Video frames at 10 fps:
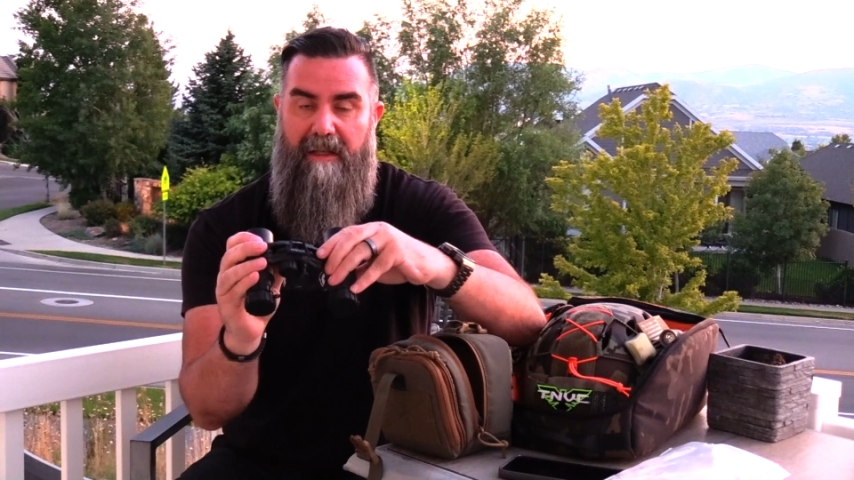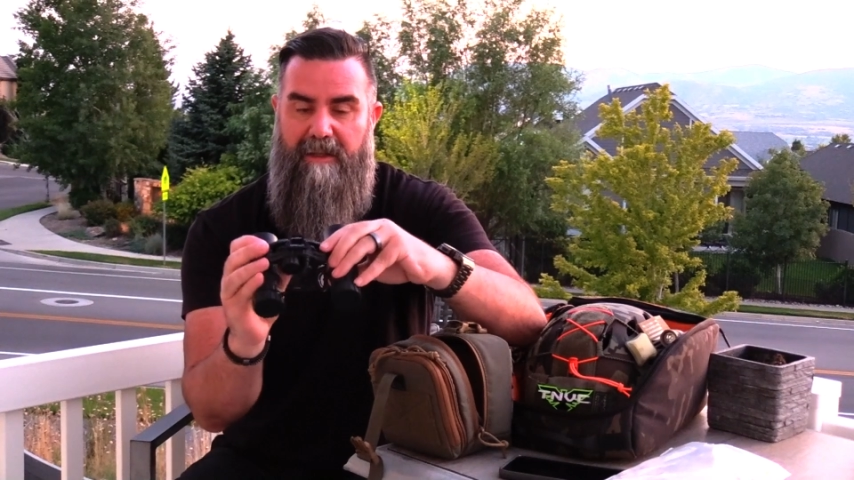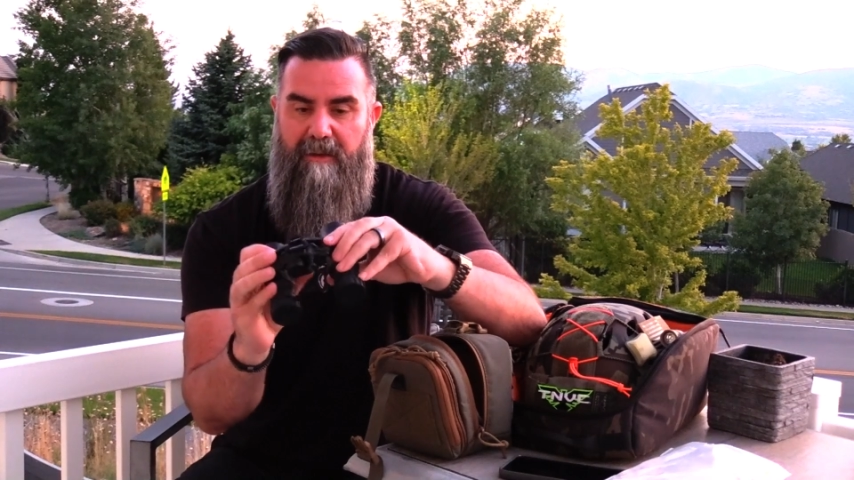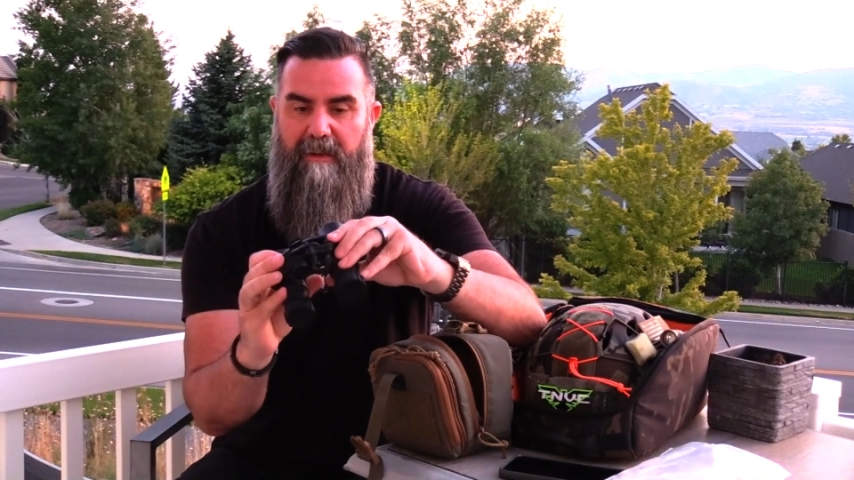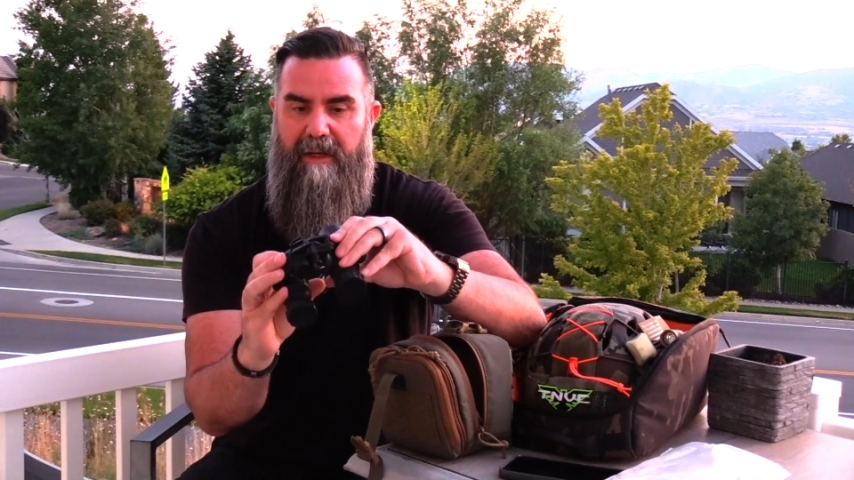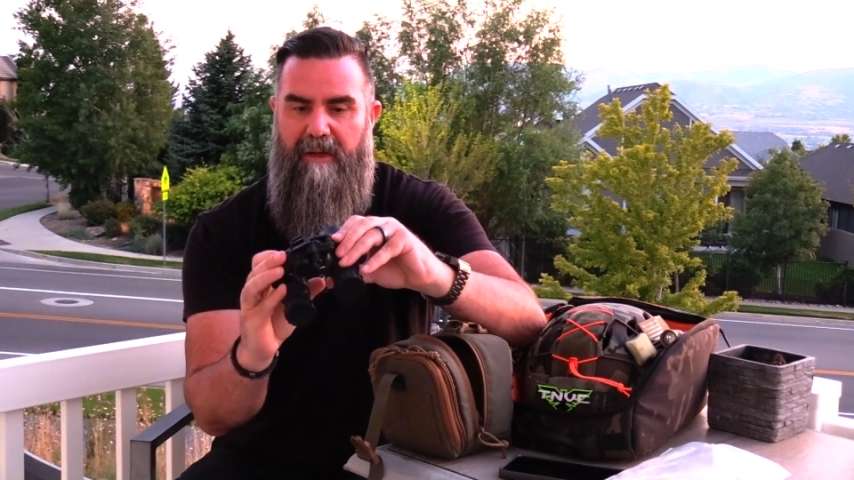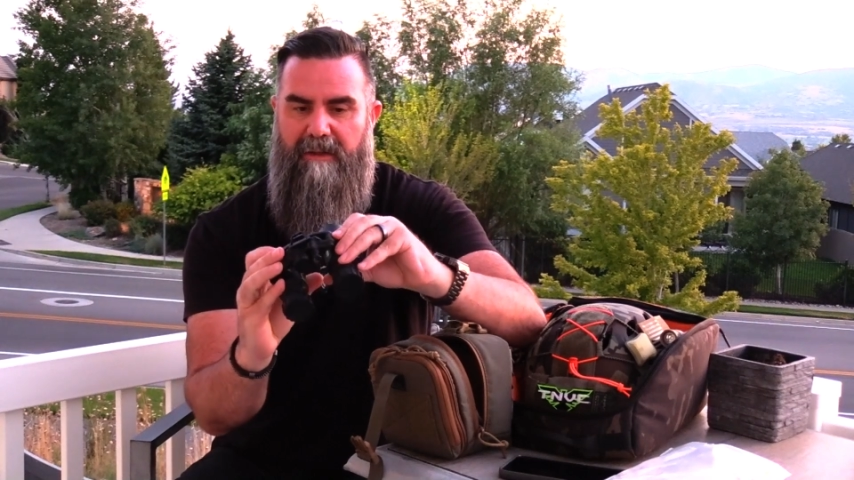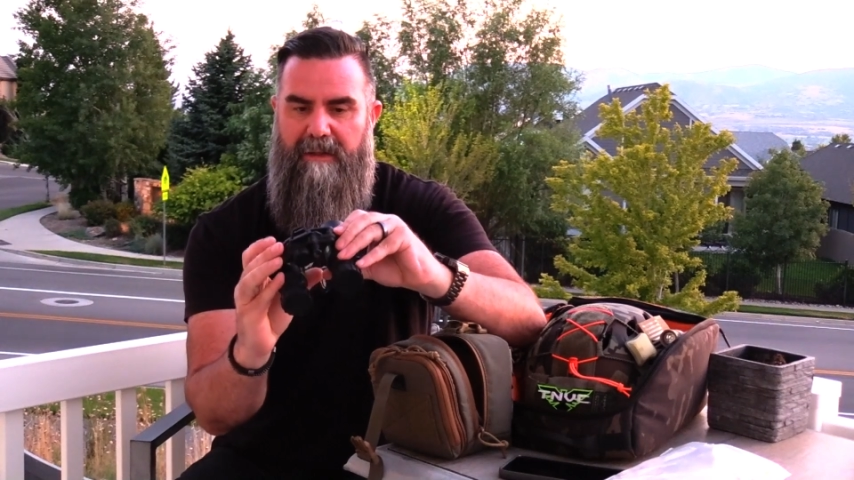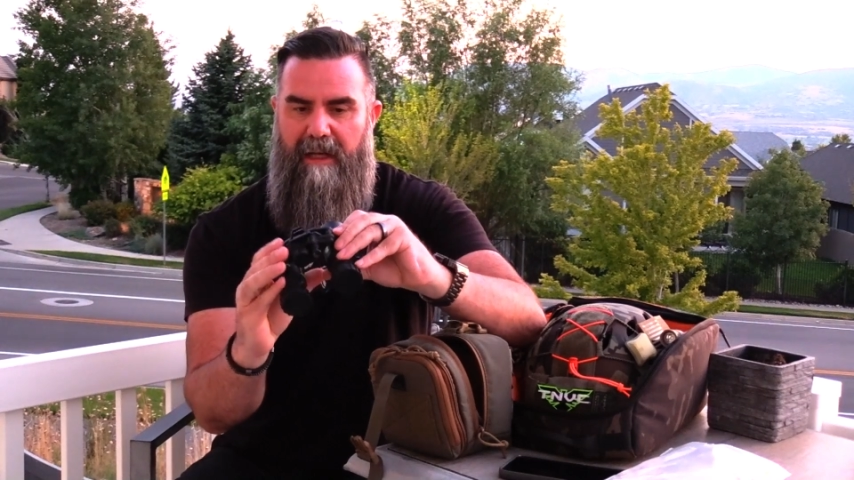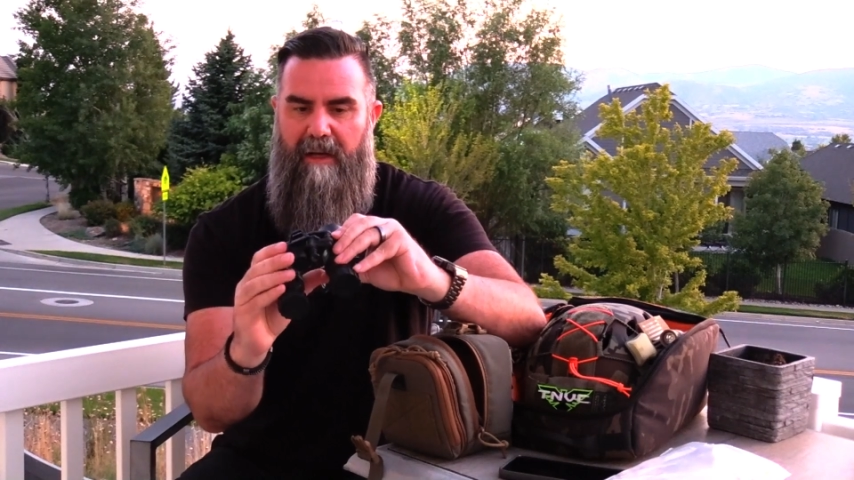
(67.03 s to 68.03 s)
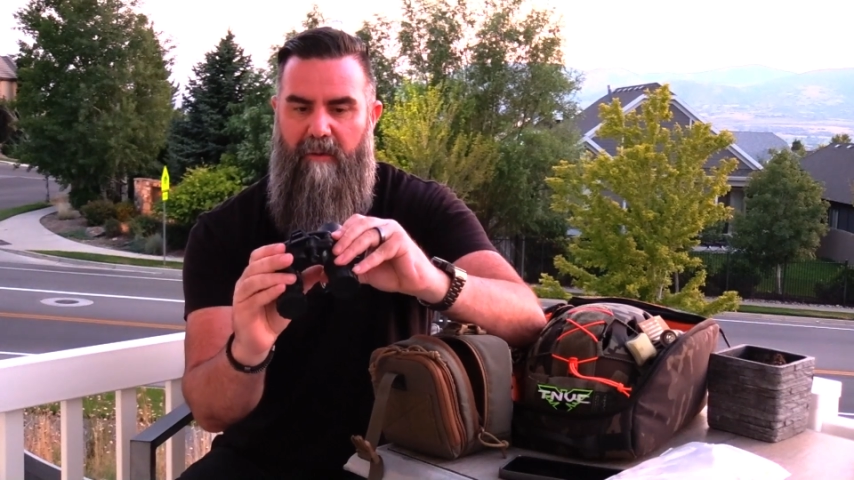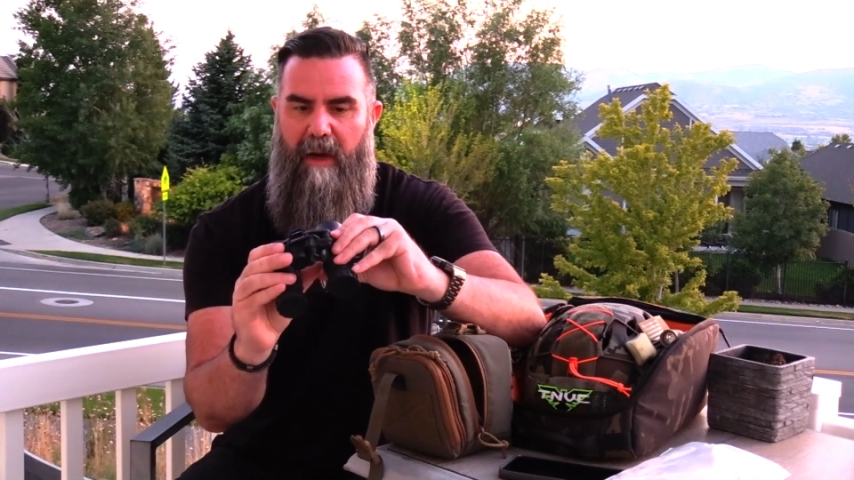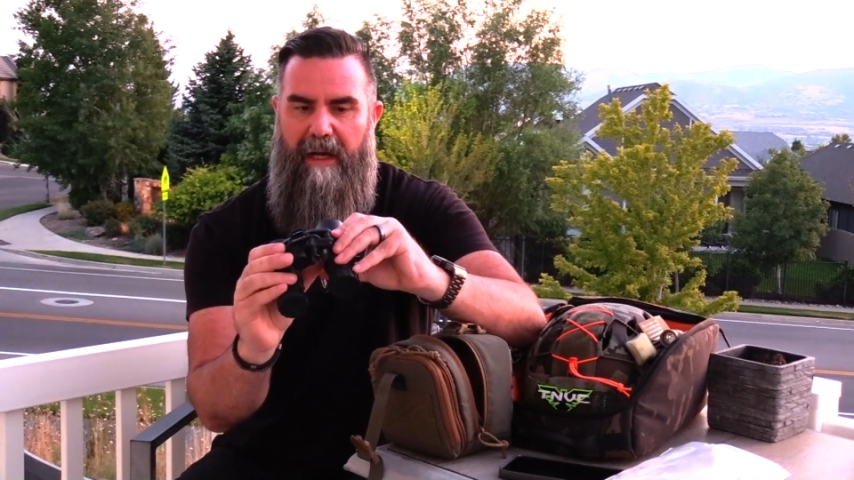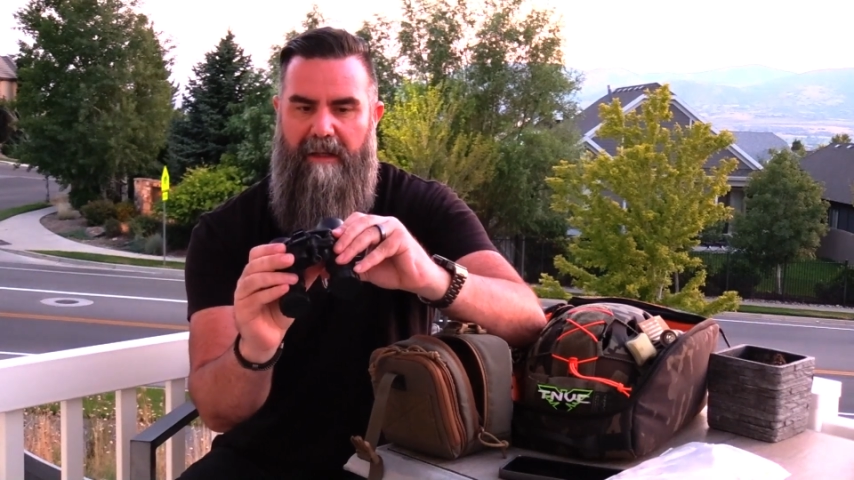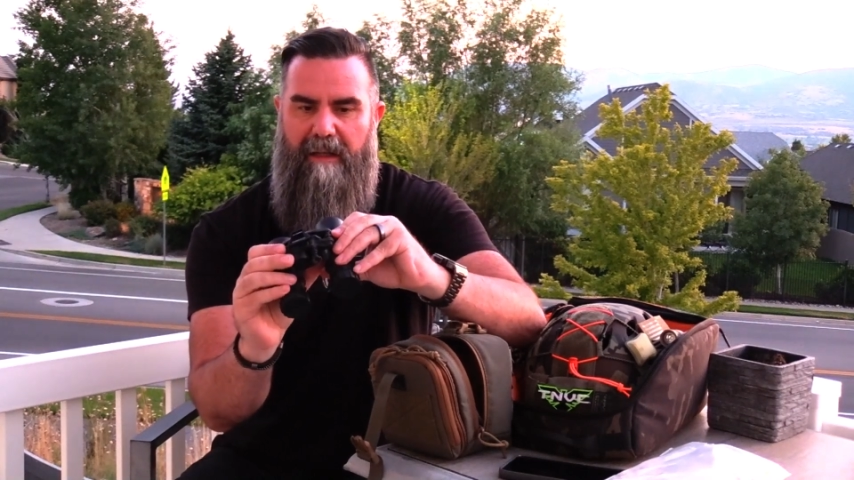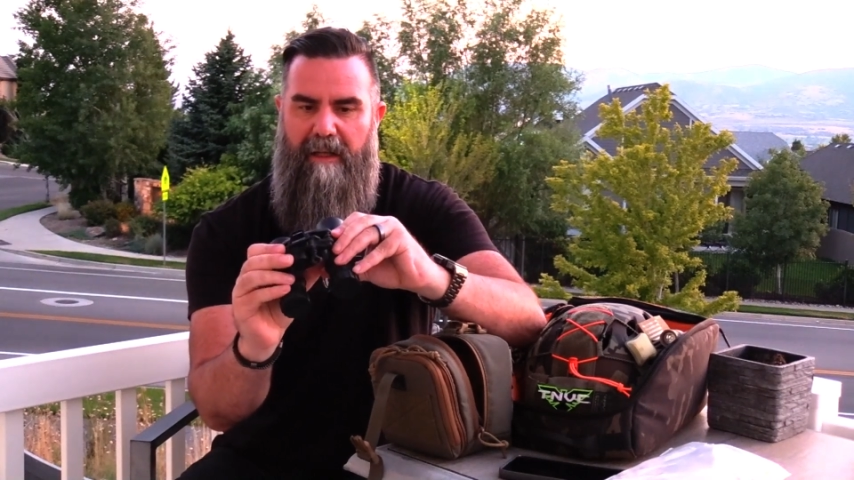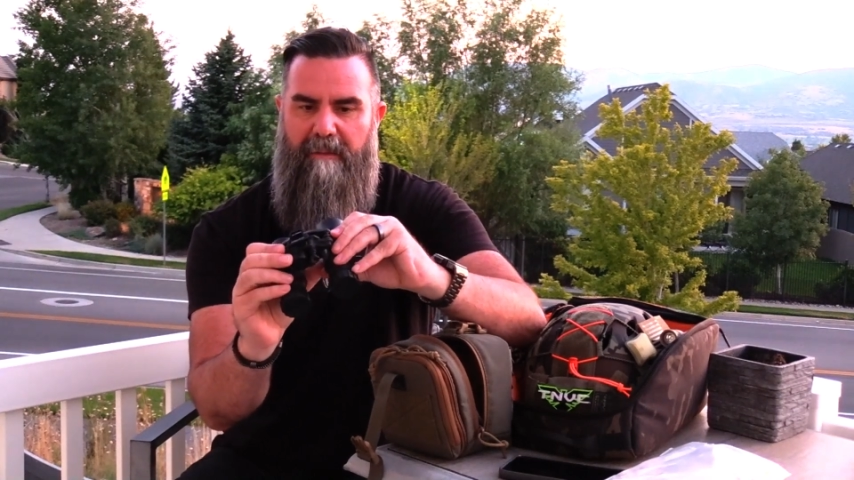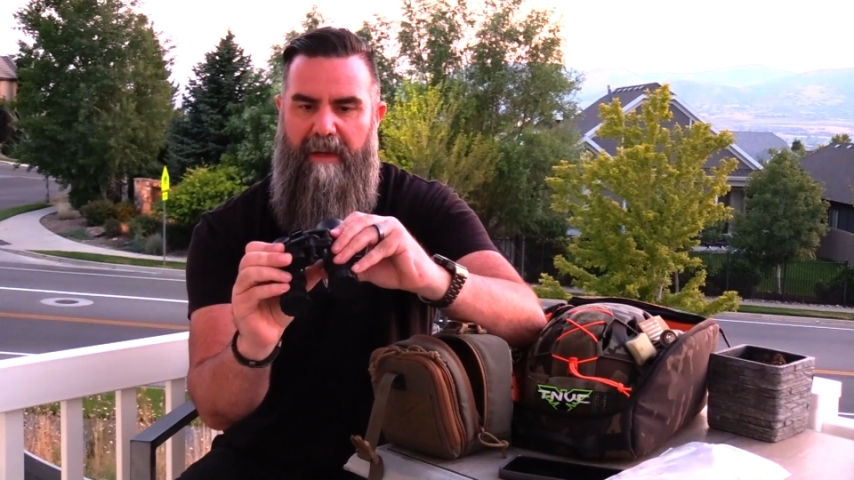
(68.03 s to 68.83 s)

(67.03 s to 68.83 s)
to reduce uh, weight a little